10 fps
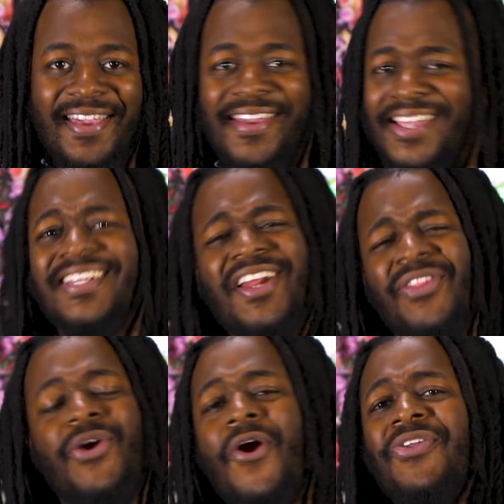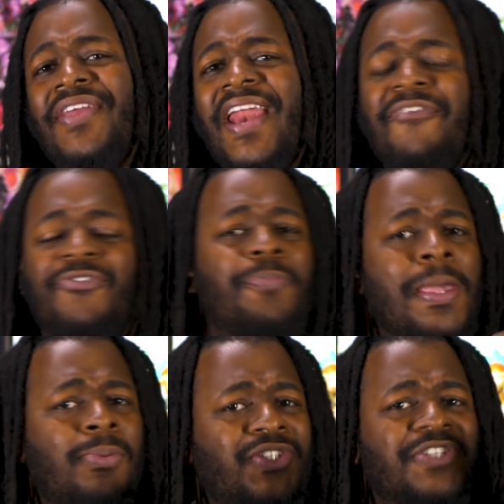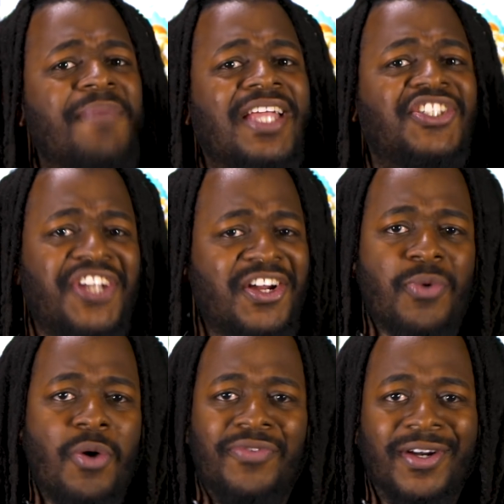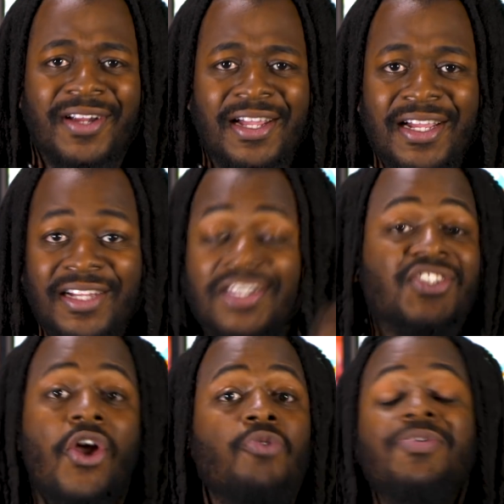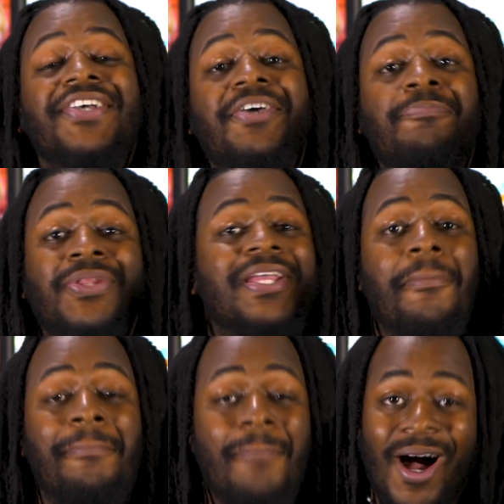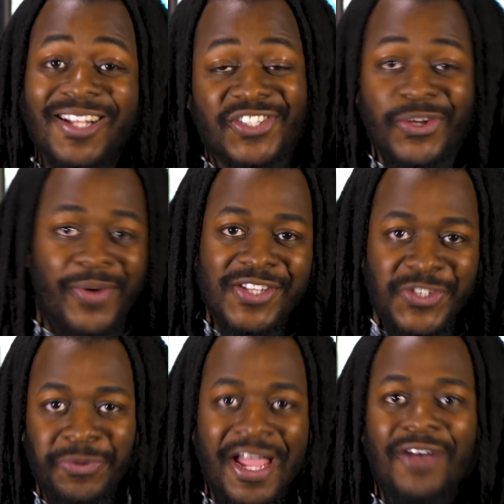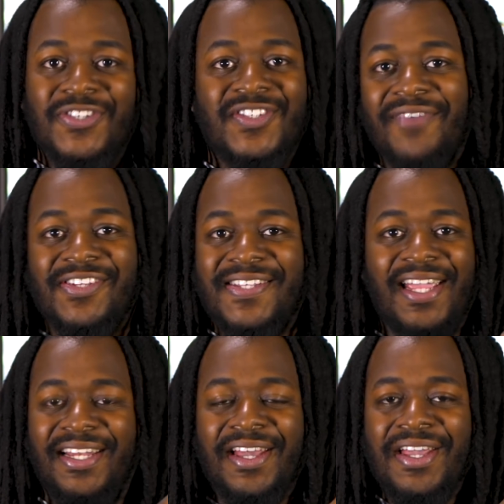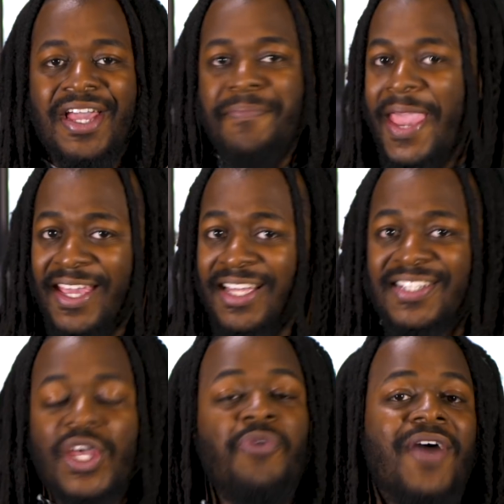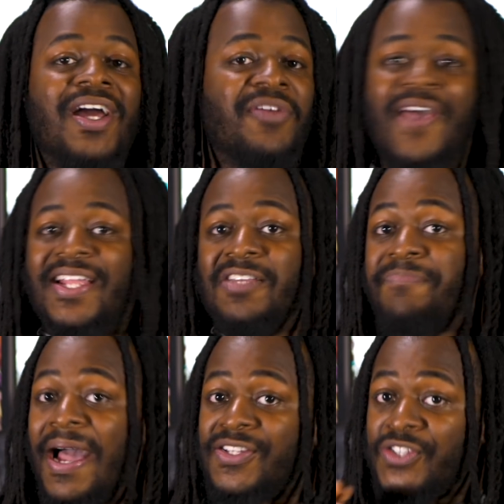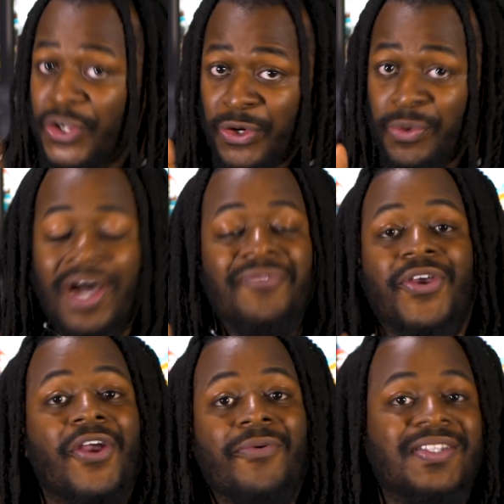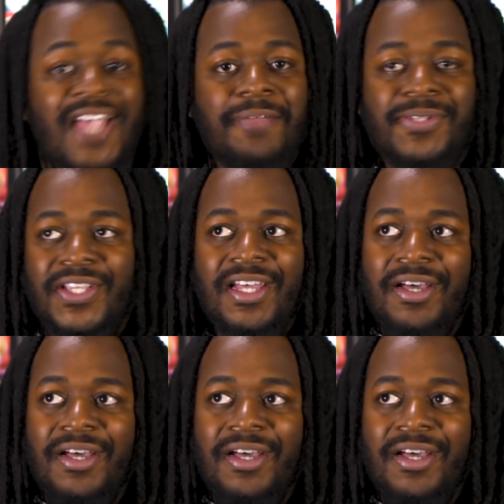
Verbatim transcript: King is another card that I feel people just may shudder over this card was a complete monster in 2017, making itself unaffected by two of the current types,